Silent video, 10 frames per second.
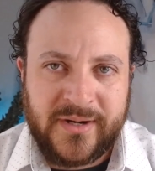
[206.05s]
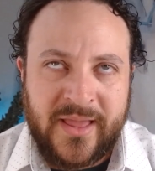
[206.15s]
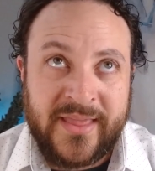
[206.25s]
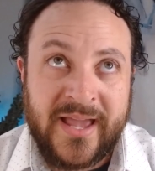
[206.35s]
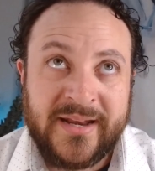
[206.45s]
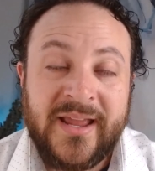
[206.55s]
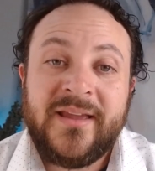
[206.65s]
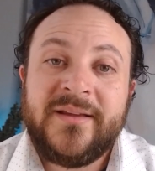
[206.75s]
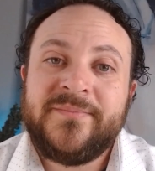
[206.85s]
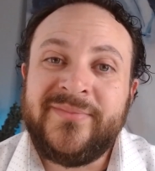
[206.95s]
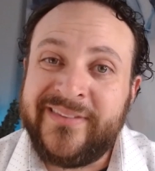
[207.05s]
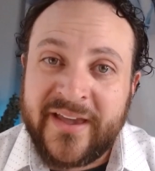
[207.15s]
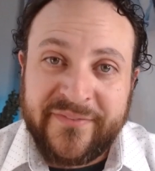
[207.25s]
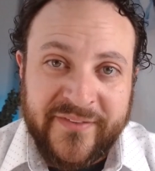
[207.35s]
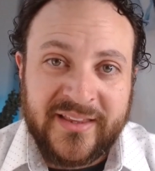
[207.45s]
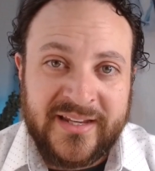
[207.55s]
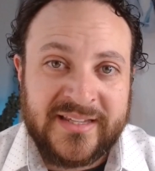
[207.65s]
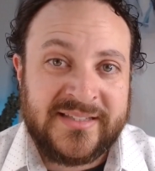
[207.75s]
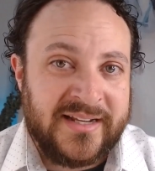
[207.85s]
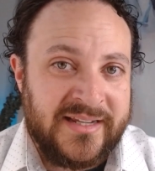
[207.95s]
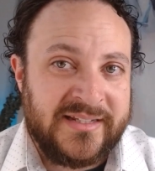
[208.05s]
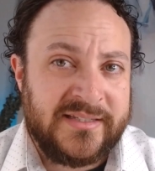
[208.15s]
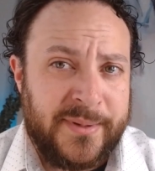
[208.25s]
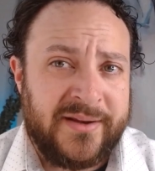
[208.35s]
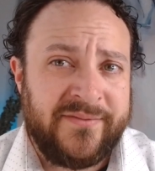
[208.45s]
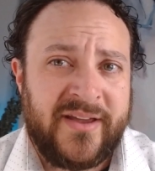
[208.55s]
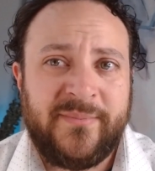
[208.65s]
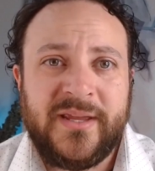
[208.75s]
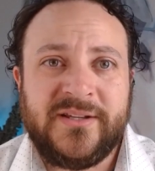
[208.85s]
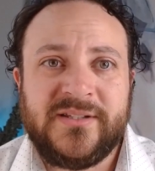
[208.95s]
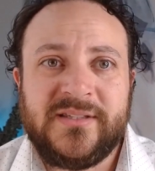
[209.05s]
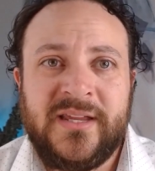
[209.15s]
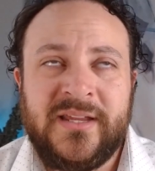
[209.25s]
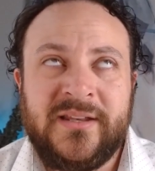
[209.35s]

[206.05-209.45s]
And that definitely does not need to span 5 pages. It